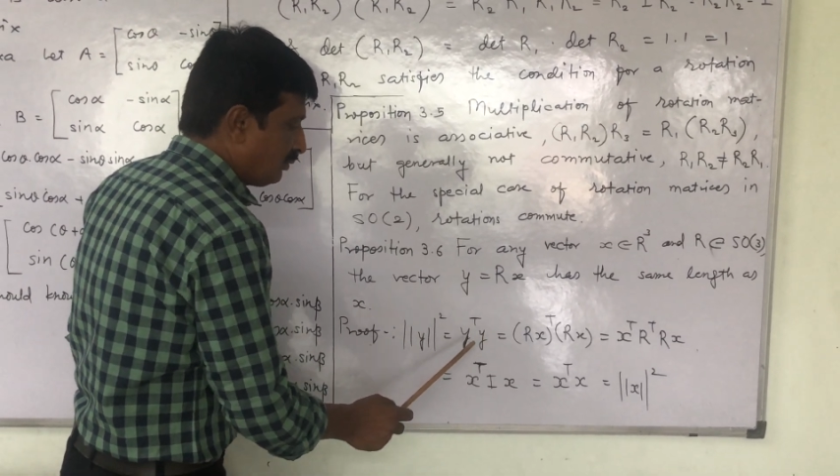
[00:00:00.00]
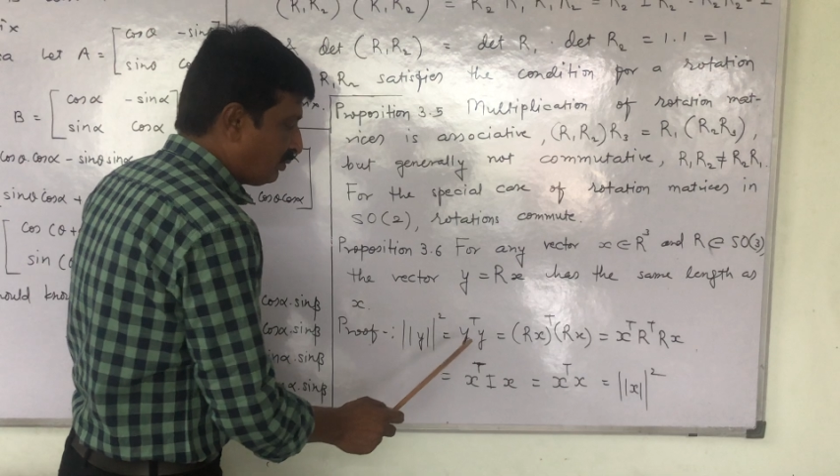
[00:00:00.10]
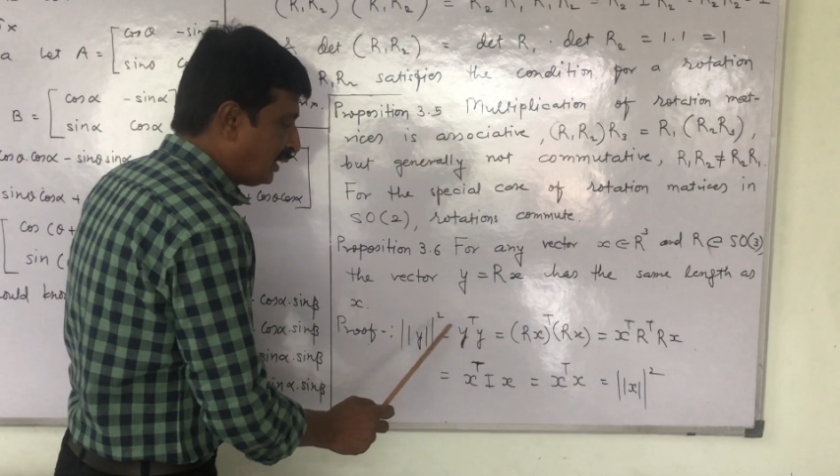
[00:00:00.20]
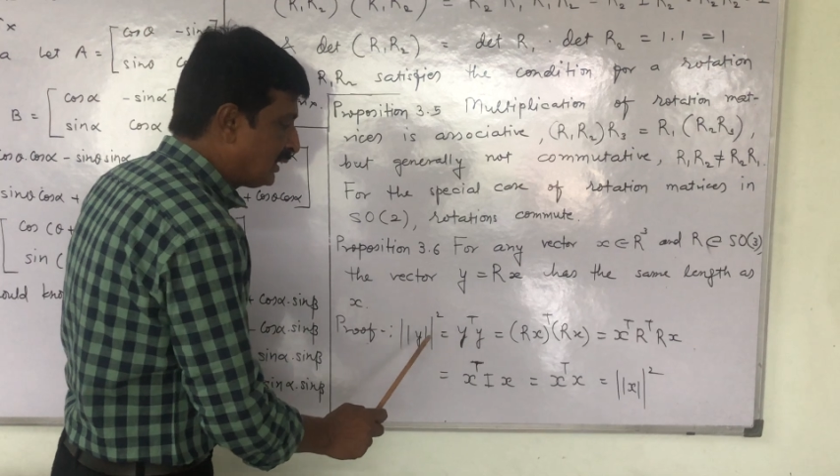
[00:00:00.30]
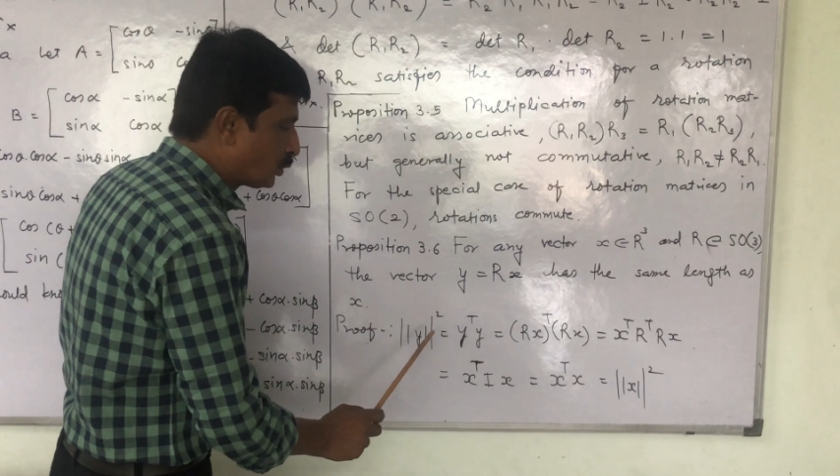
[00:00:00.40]

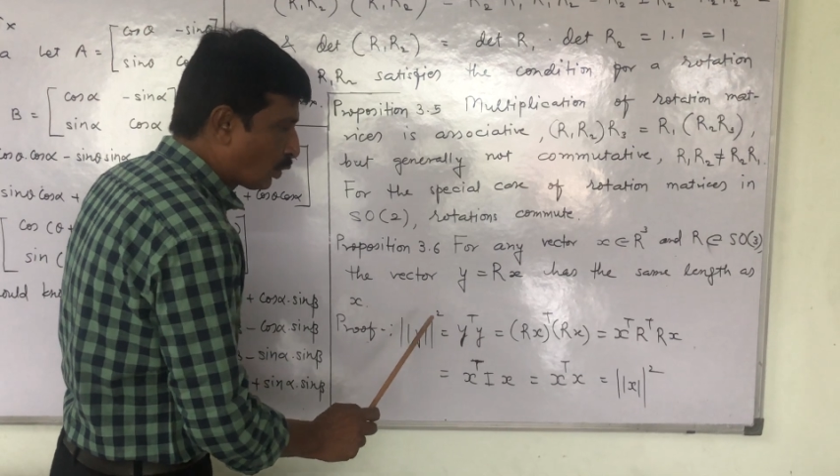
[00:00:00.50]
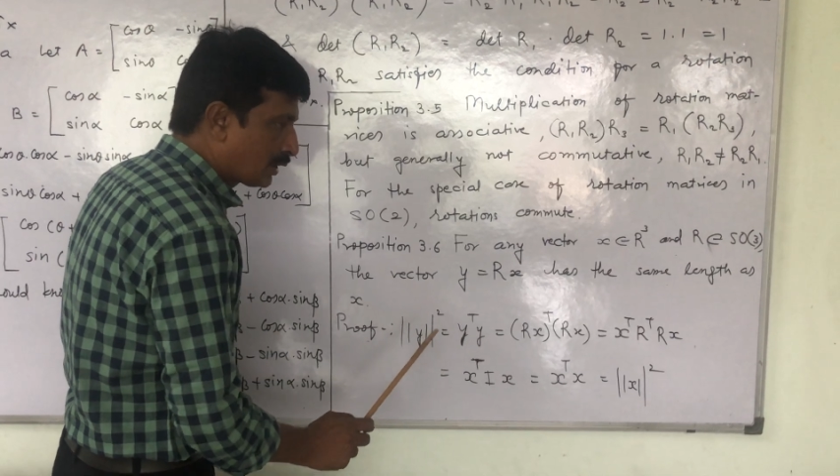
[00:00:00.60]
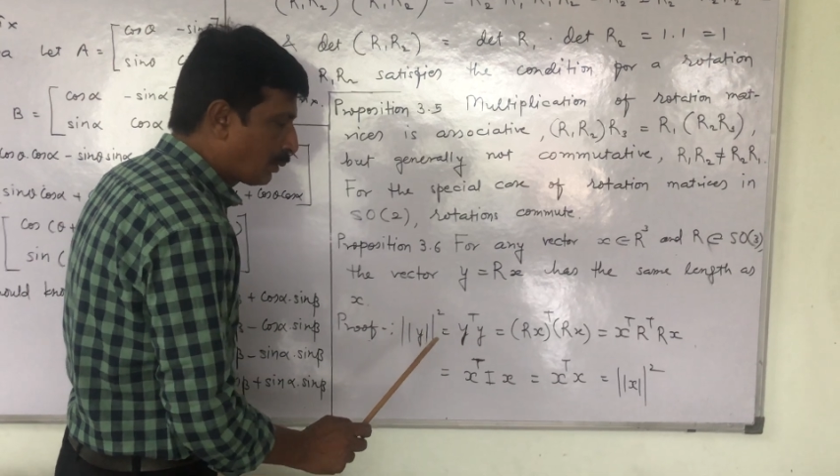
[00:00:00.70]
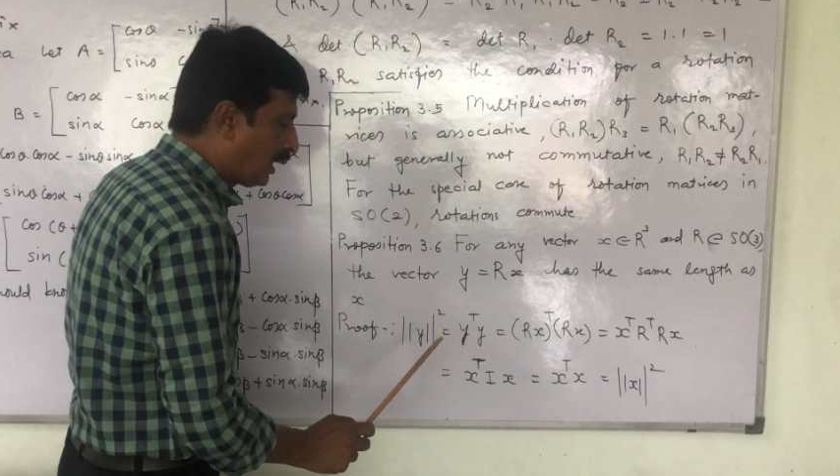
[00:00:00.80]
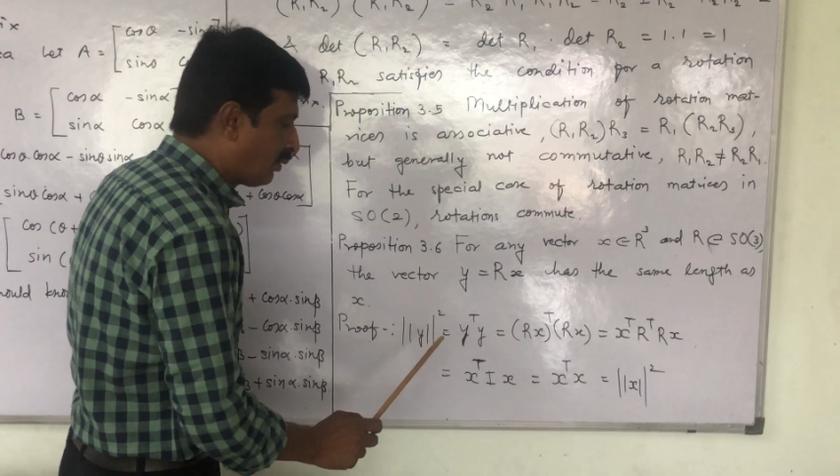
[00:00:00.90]
One is
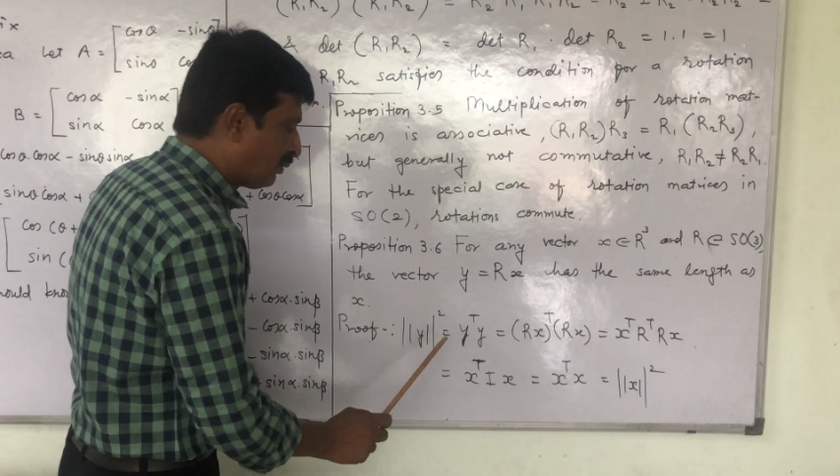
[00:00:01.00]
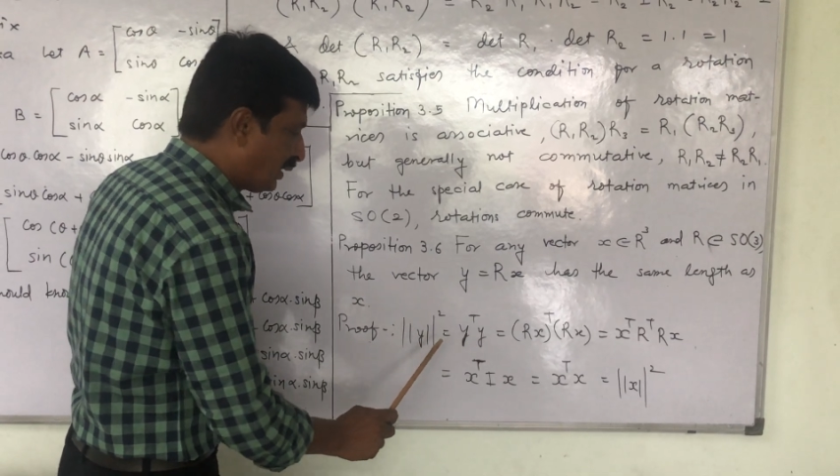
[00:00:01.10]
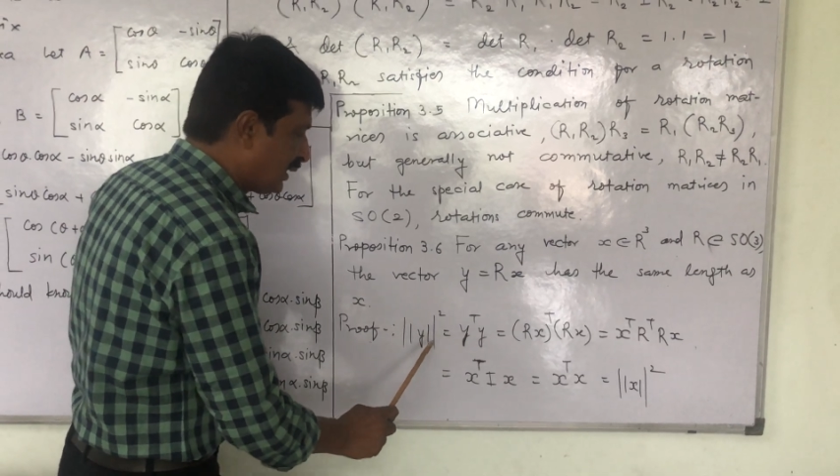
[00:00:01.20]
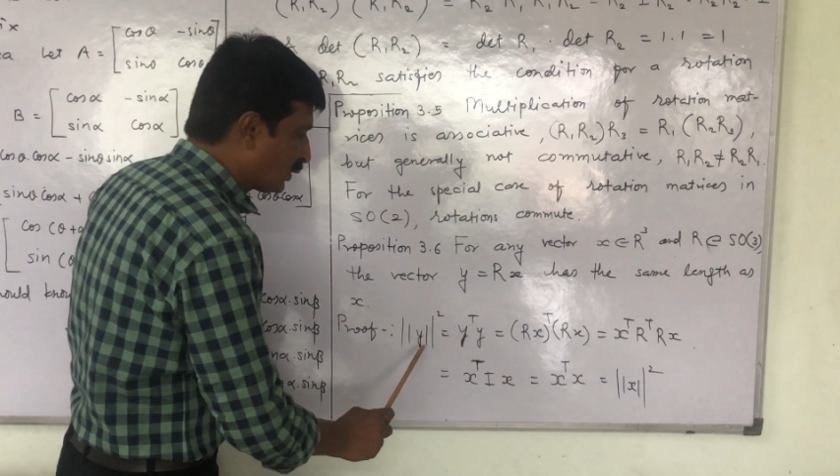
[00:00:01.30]
rotation, one is